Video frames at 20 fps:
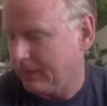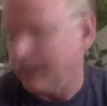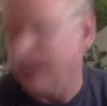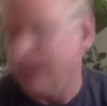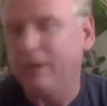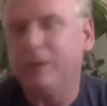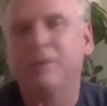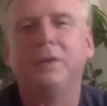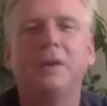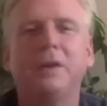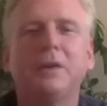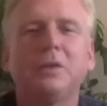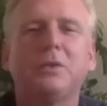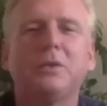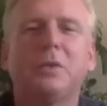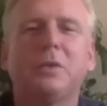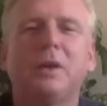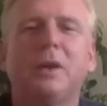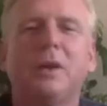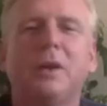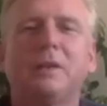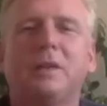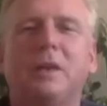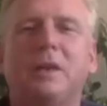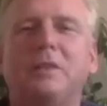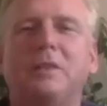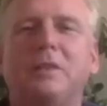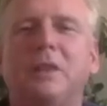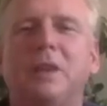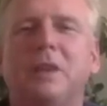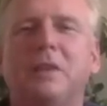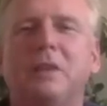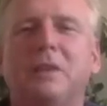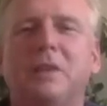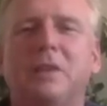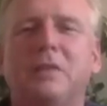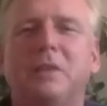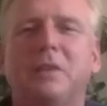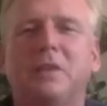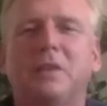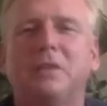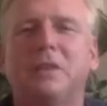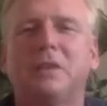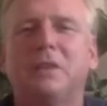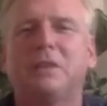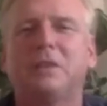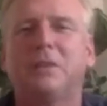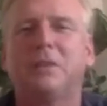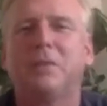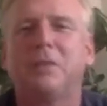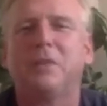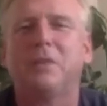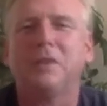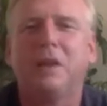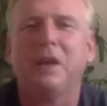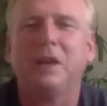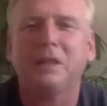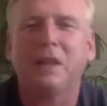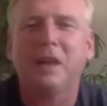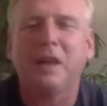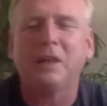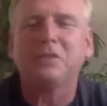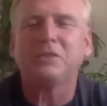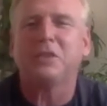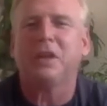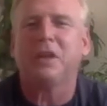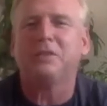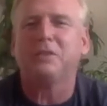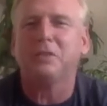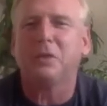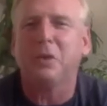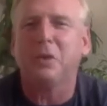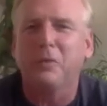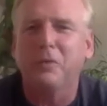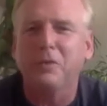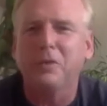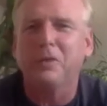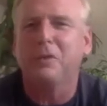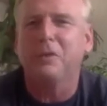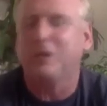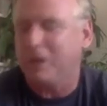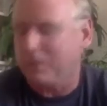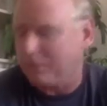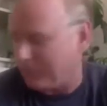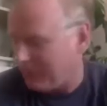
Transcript: Finish strong. 10 seconds left of these. That's it for the day. Last chance to go for the deep